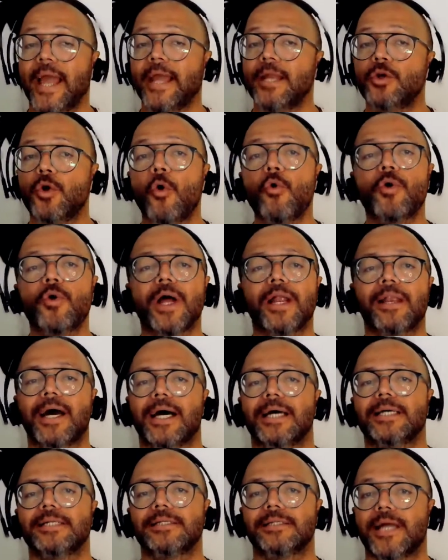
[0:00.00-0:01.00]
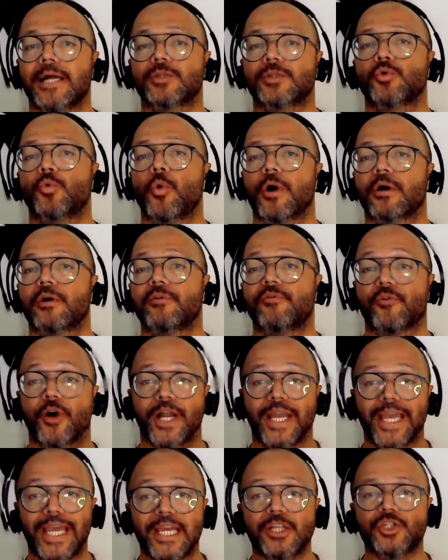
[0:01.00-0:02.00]
a localized network
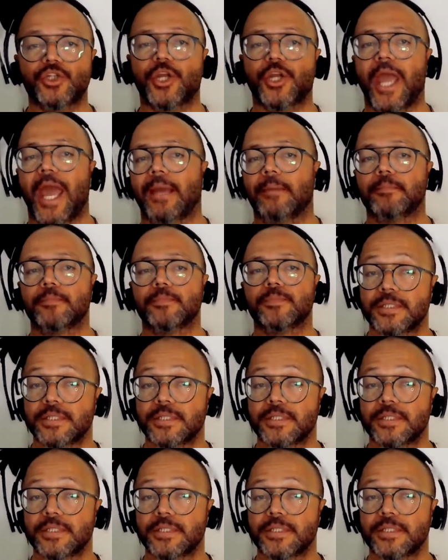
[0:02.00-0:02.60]
for each game.